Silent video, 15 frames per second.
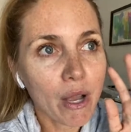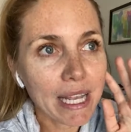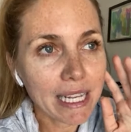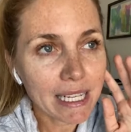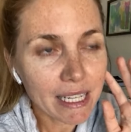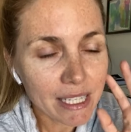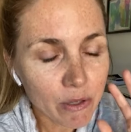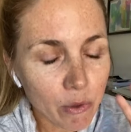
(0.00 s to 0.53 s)

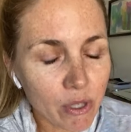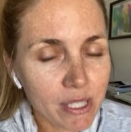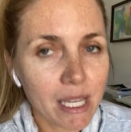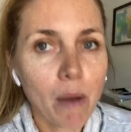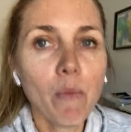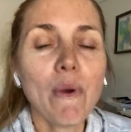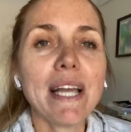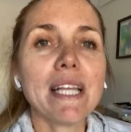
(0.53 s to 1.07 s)
In
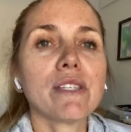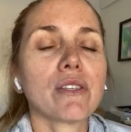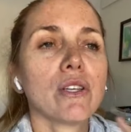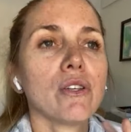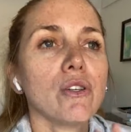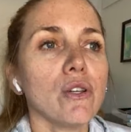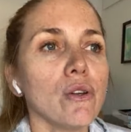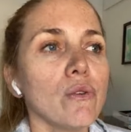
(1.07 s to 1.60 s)
some ways, the
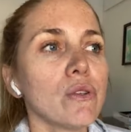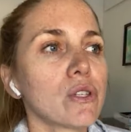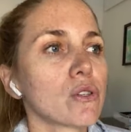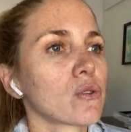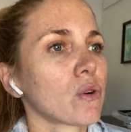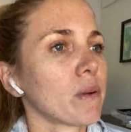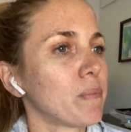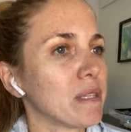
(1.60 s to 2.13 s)
news
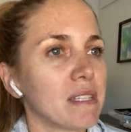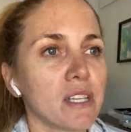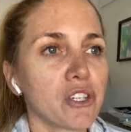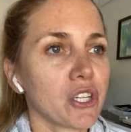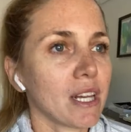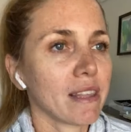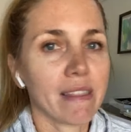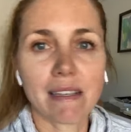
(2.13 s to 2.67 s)
is sort of
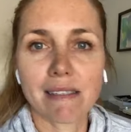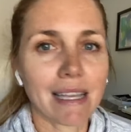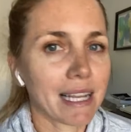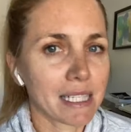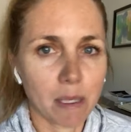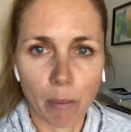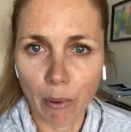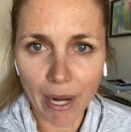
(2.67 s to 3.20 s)
positioning this
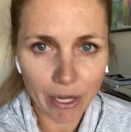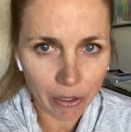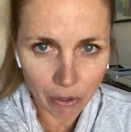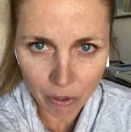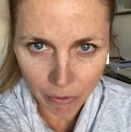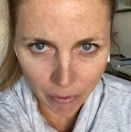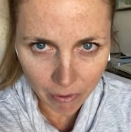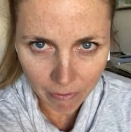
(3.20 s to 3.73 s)
like it's a brand
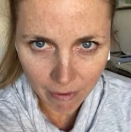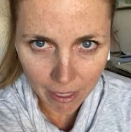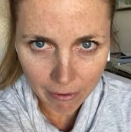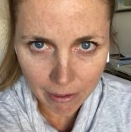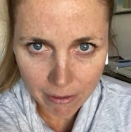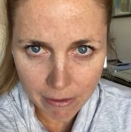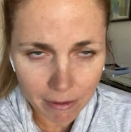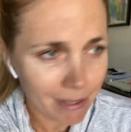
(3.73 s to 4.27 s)
new
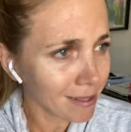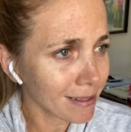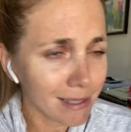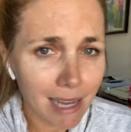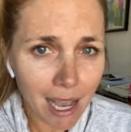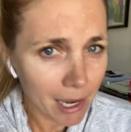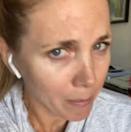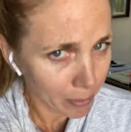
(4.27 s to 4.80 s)
coronavirus. This is
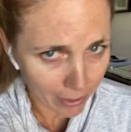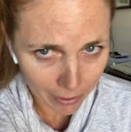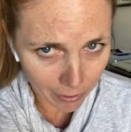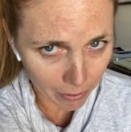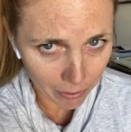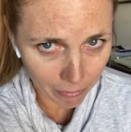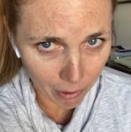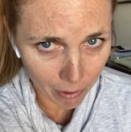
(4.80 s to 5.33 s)
not a brand
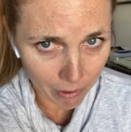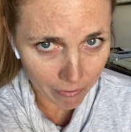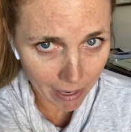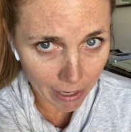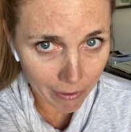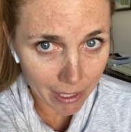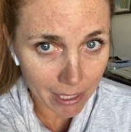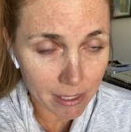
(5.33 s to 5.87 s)
new
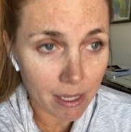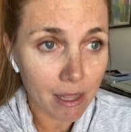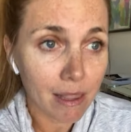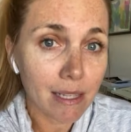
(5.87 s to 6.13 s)
coronavirus.